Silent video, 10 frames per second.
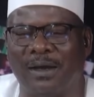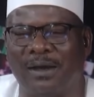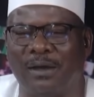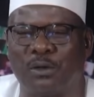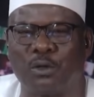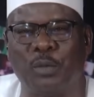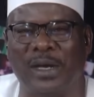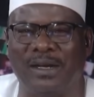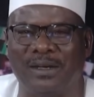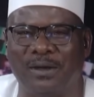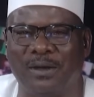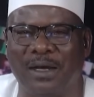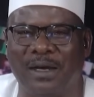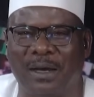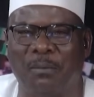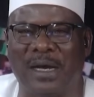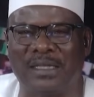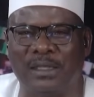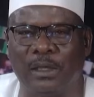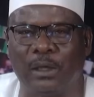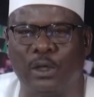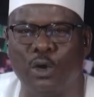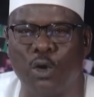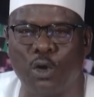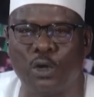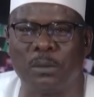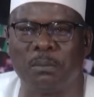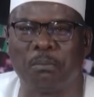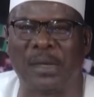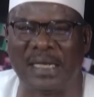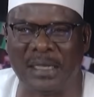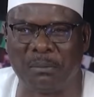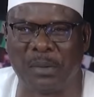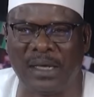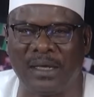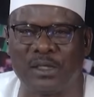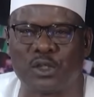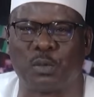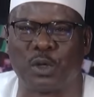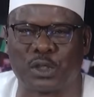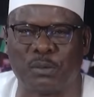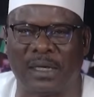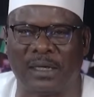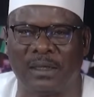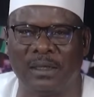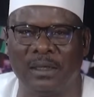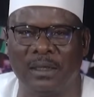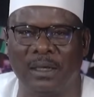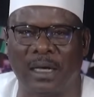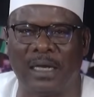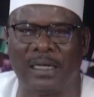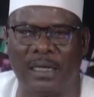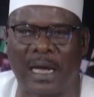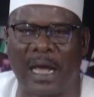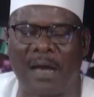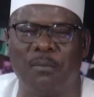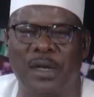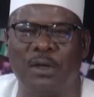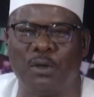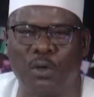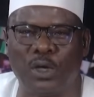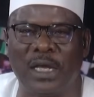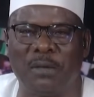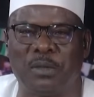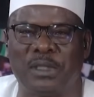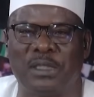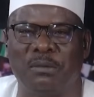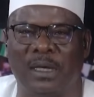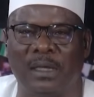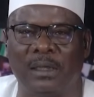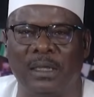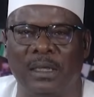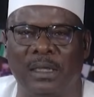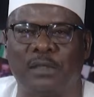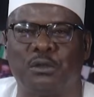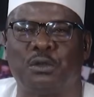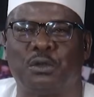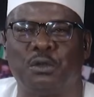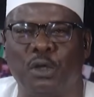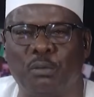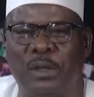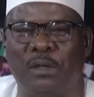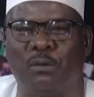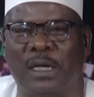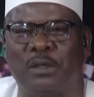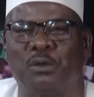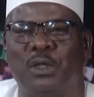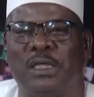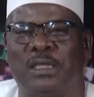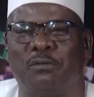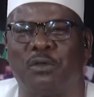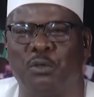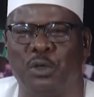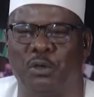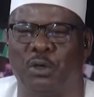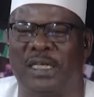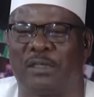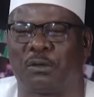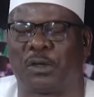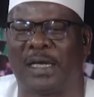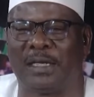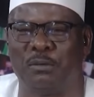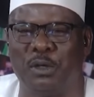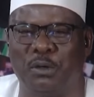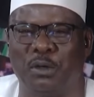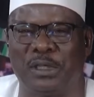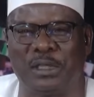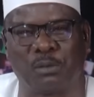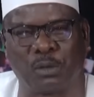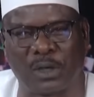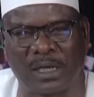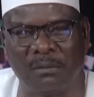Ruben Abati, known PDP spokesman, and I am a known APC man, that you should not be the one to interview me or interrogate me on this program?